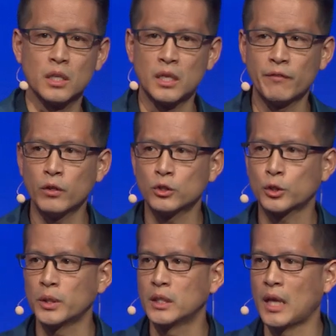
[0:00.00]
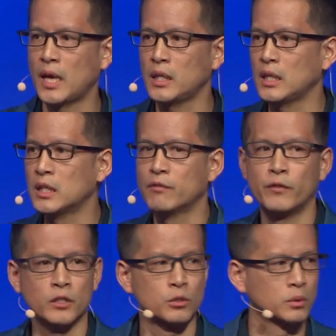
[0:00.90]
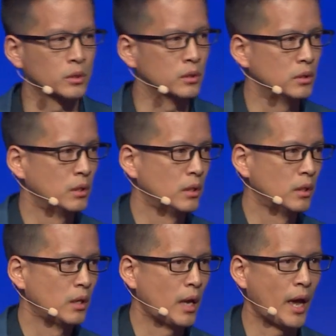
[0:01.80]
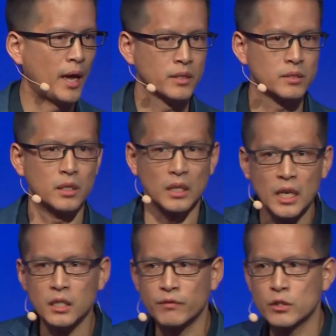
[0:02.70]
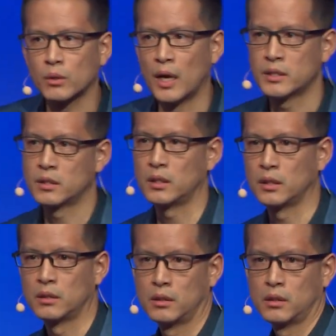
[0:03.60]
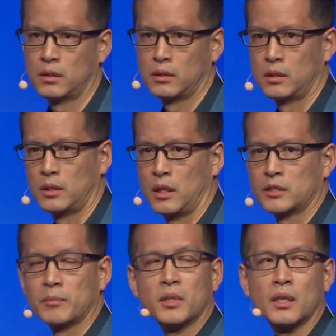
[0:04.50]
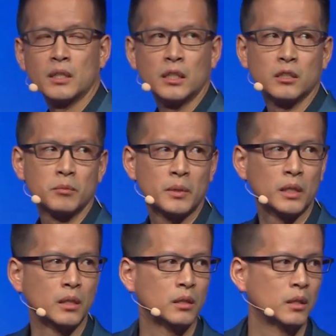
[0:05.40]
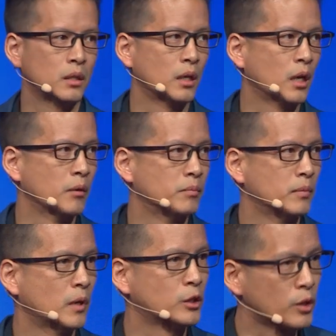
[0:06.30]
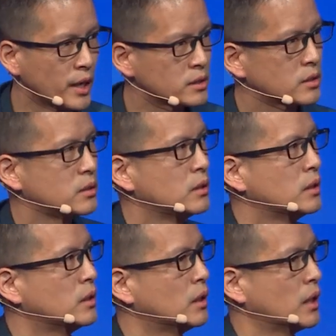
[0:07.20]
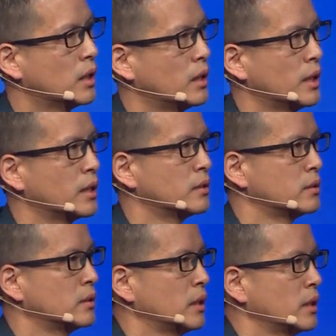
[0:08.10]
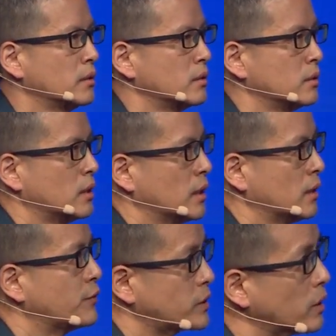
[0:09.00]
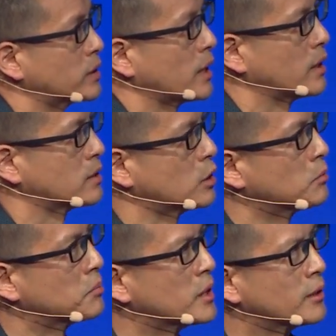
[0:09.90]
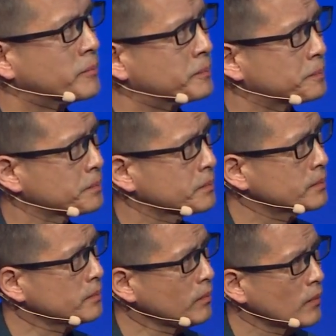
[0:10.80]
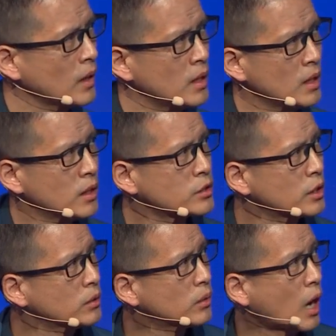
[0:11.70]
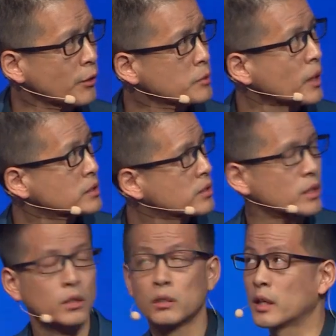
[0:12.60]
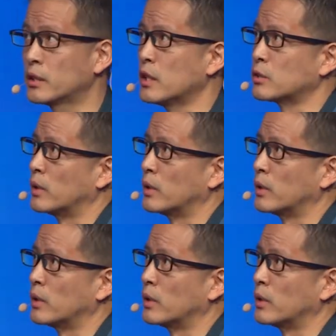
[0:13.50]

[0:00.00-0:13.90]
They never treated any individual as an individual entity, something that needed to be um, addressed uh, and, and uh, facilitated as a human being. So our responses then look like this,